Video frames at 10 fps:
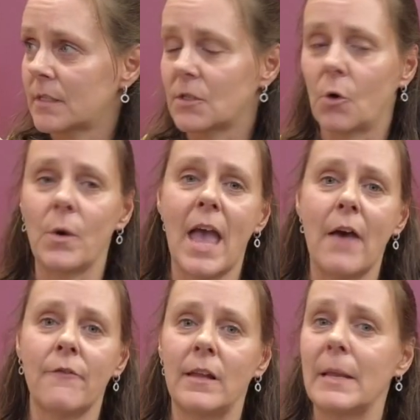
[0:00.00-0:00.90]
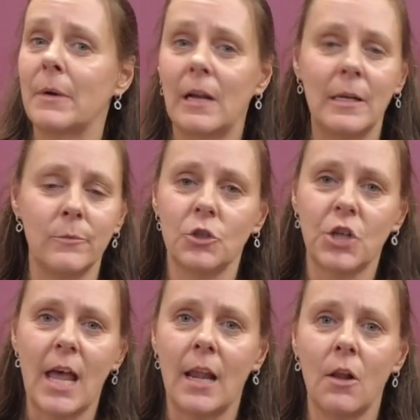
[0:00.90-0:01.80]
So we have
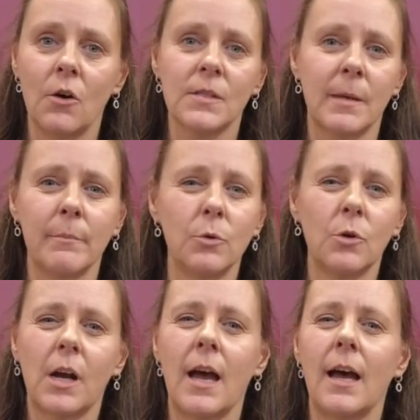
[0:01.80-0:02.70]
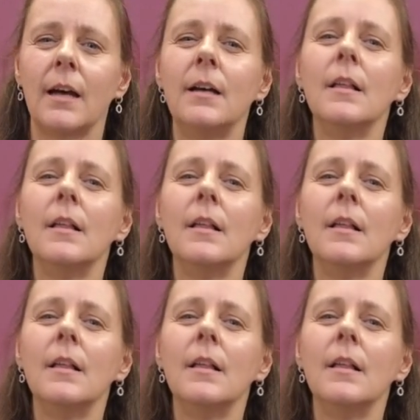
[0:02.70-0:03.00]
limoncello, sambuca,